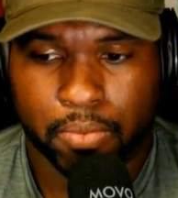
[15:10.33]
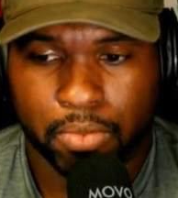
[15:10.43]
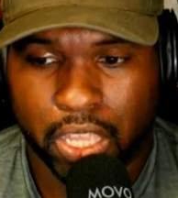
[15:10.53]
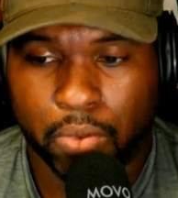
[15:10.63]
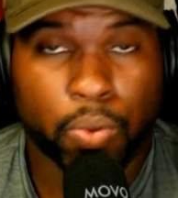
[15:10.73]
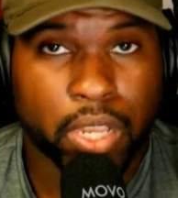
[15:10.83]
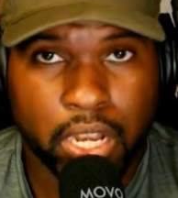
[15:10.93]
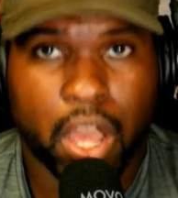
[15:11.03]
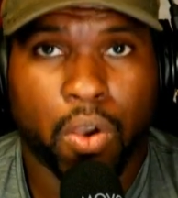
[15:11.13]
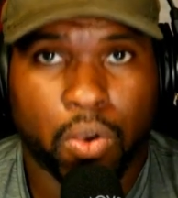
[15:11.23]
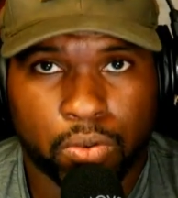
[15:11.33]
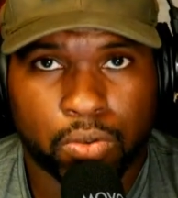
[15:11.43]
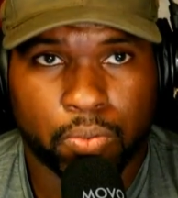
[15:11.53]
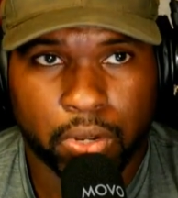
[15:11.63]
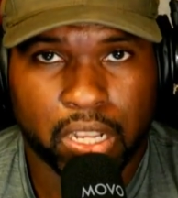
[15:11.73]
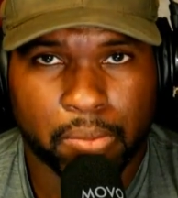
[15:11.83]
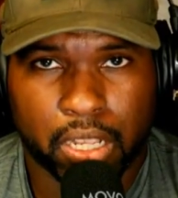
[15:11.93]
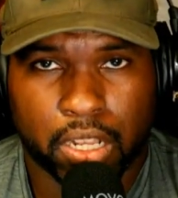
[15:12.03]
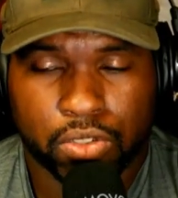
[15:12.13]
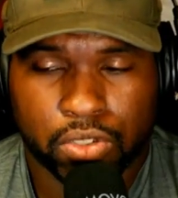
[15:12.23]
then we know we're coming
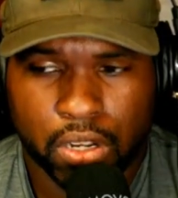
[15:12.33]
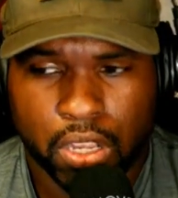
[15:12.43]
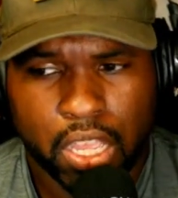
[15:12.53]
closer.